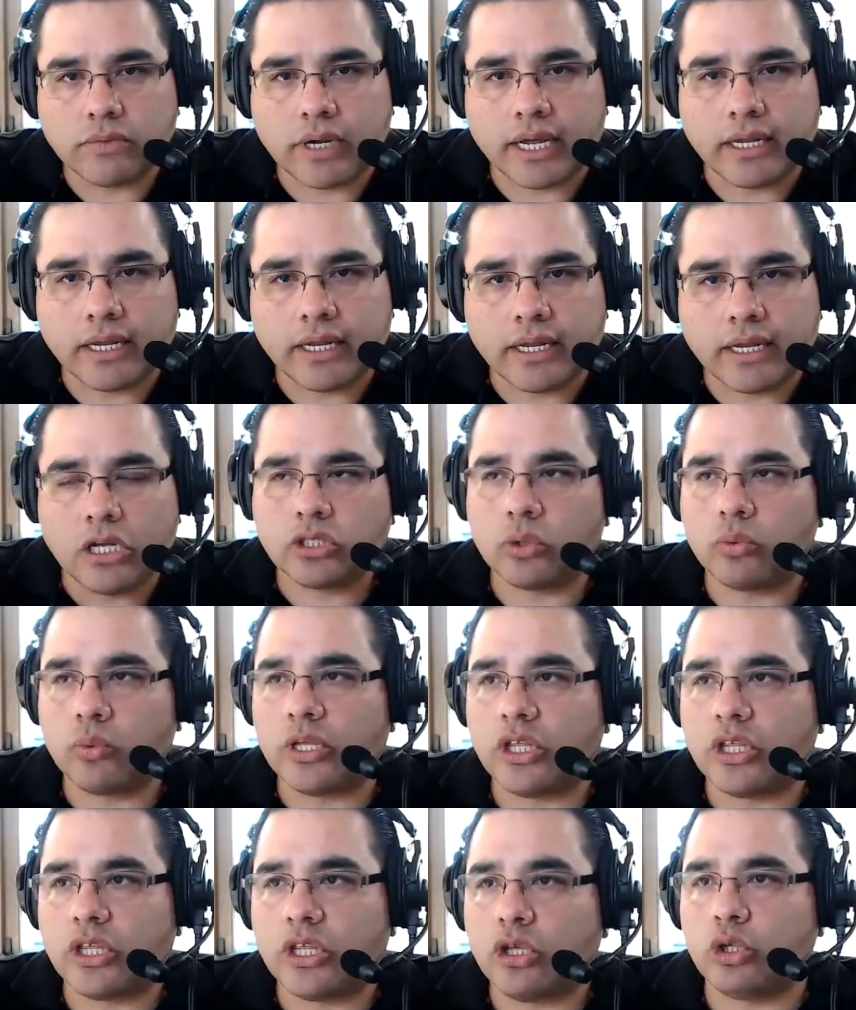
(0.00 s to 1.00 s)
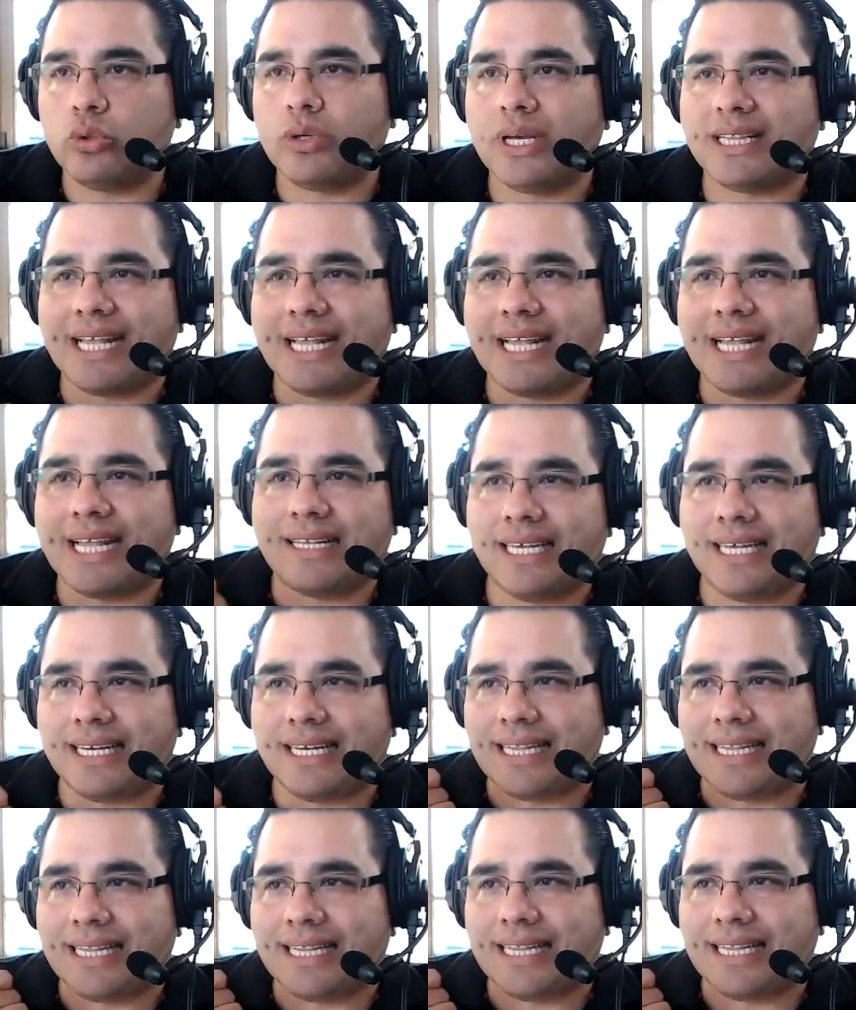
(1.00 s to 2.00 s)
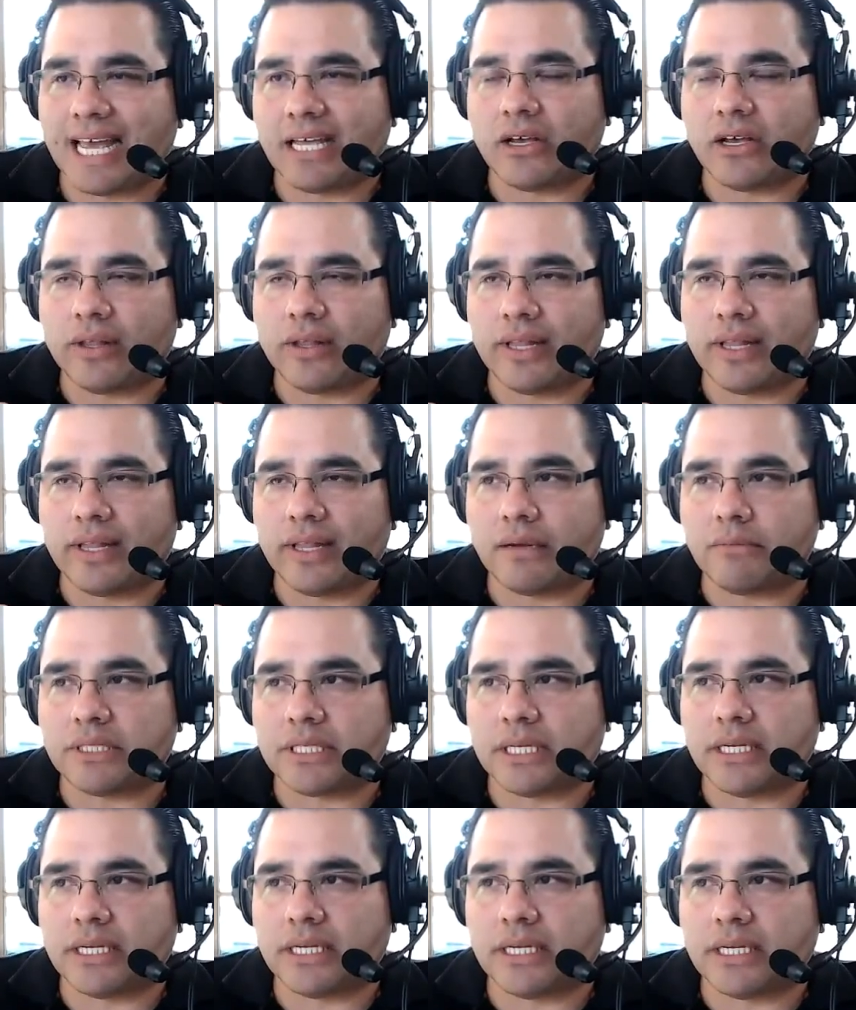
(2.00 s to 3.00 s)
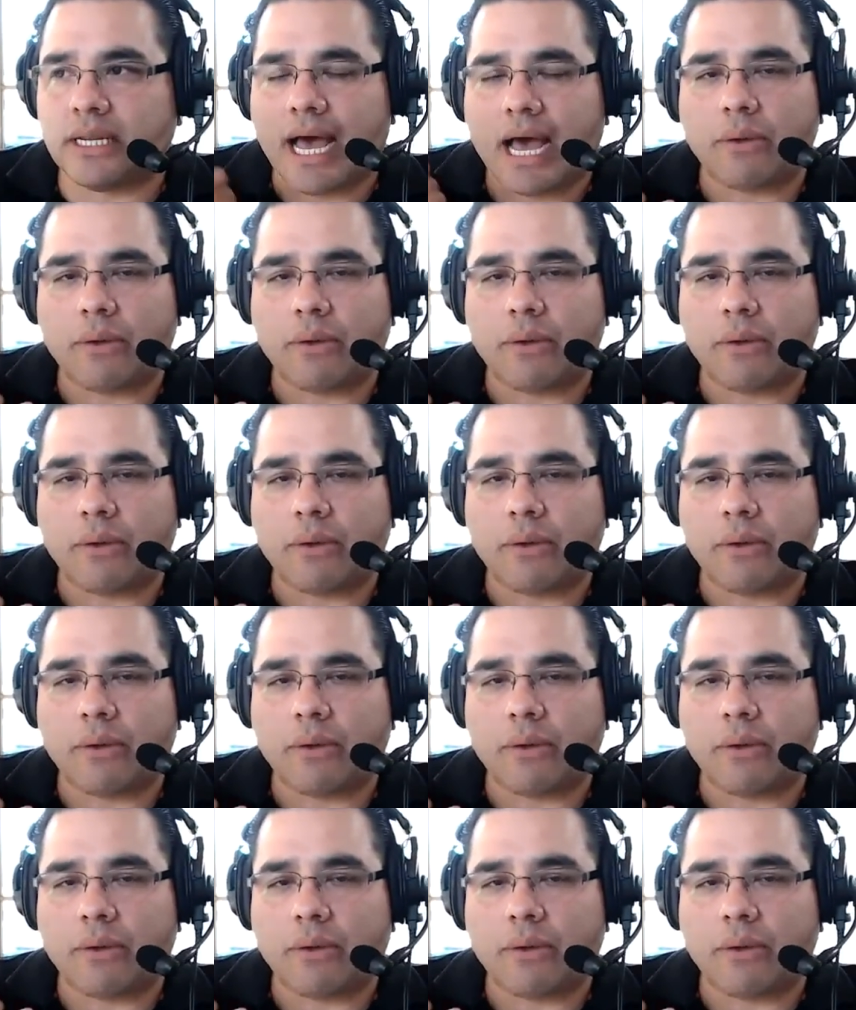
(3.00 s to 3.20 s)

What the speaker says: right? So when you do get that lead and that sign call that comes in,